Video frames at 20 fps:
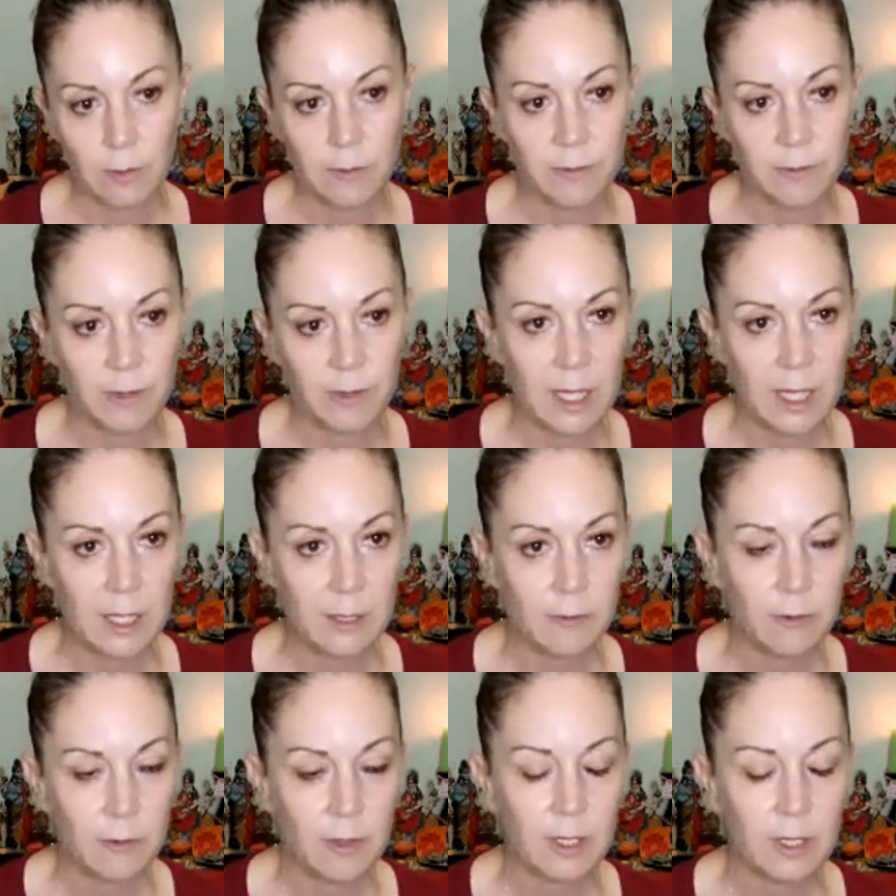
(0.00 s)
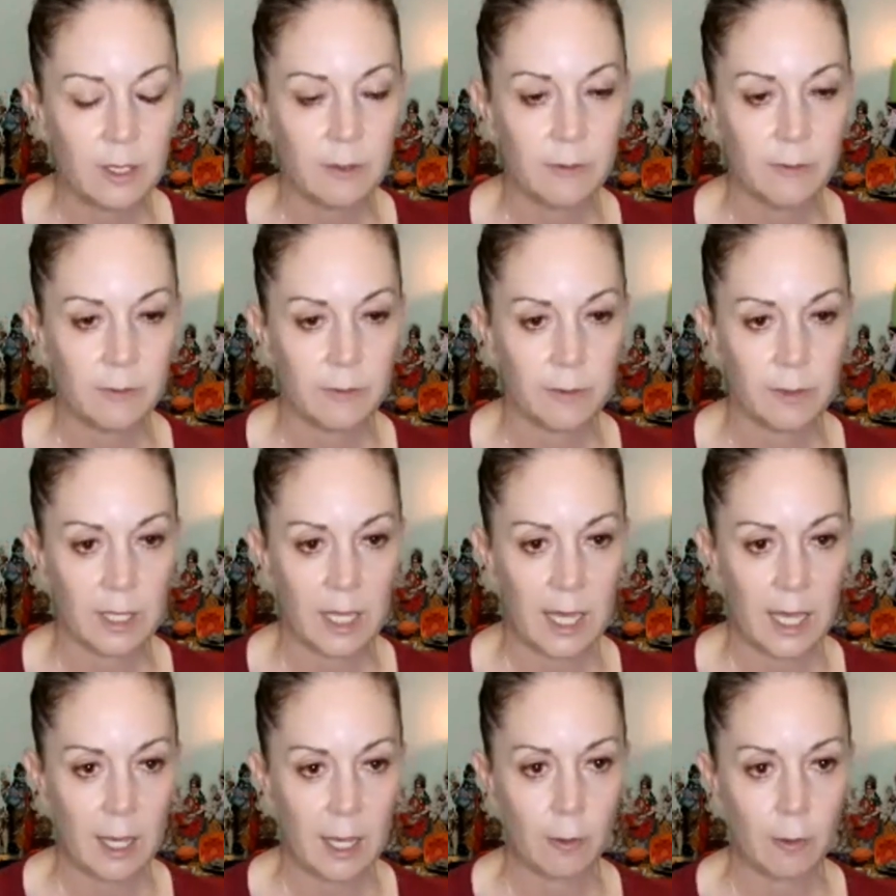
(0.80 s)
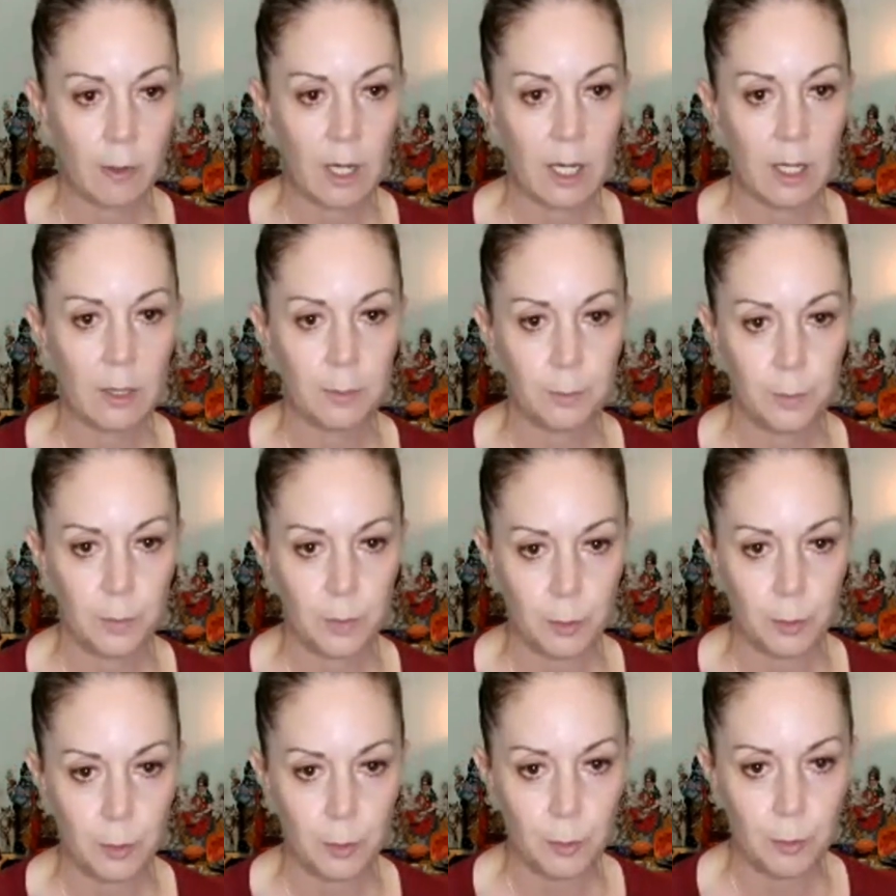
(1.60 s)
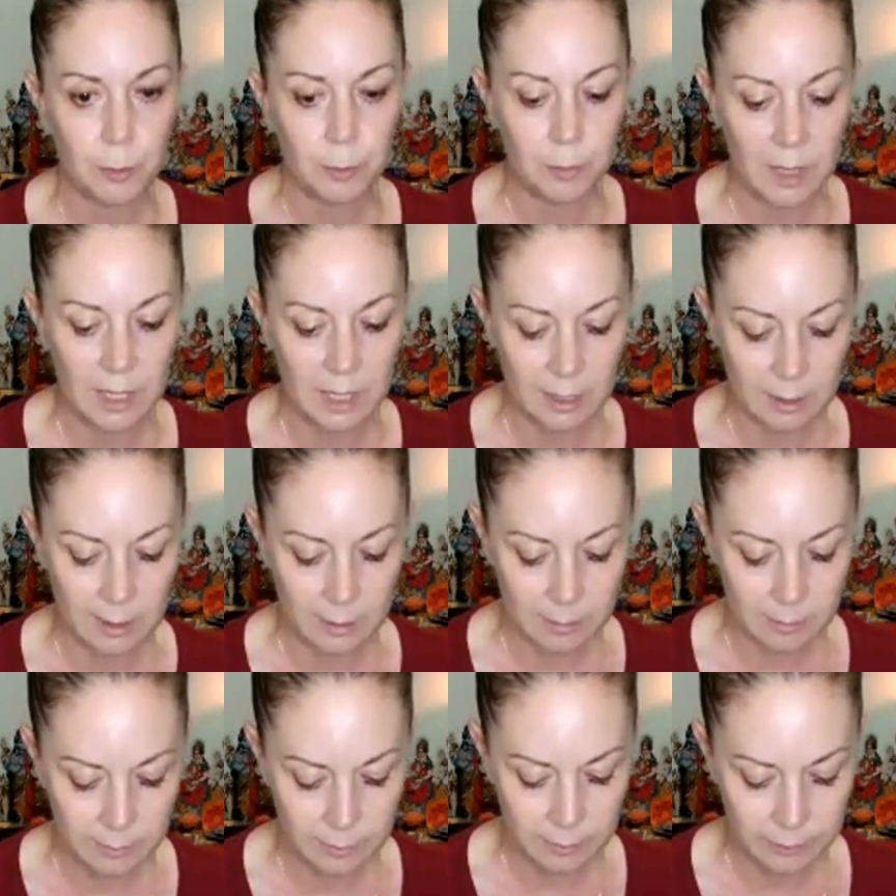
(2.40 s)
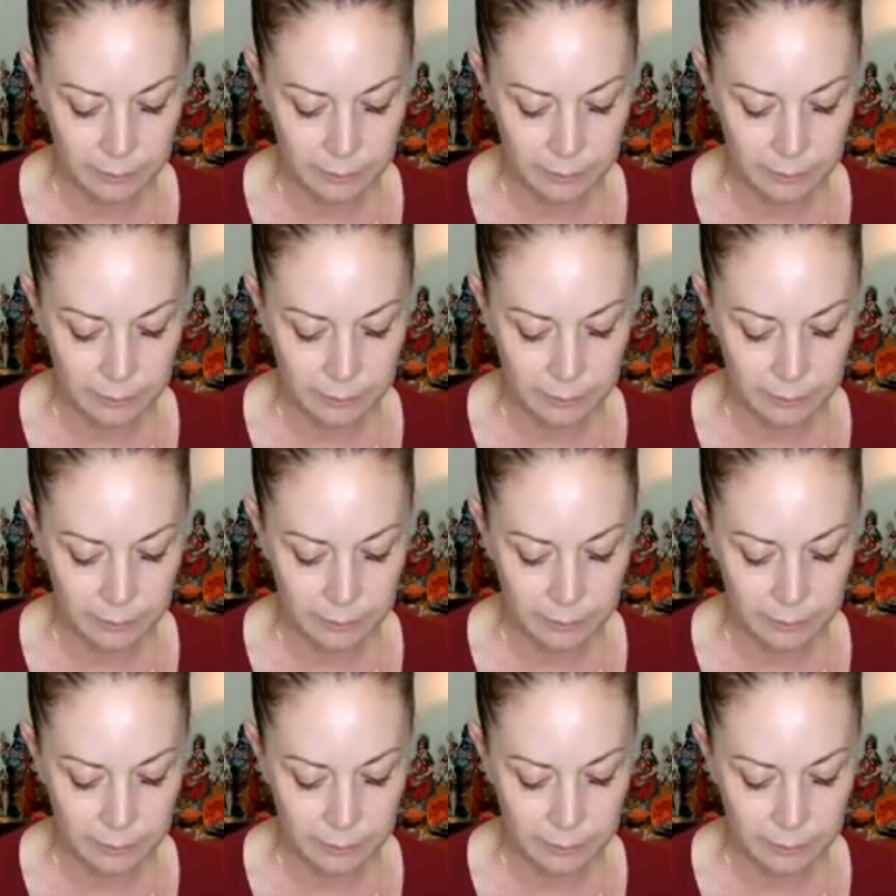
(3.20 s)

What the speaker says: Your favorite flower blooming.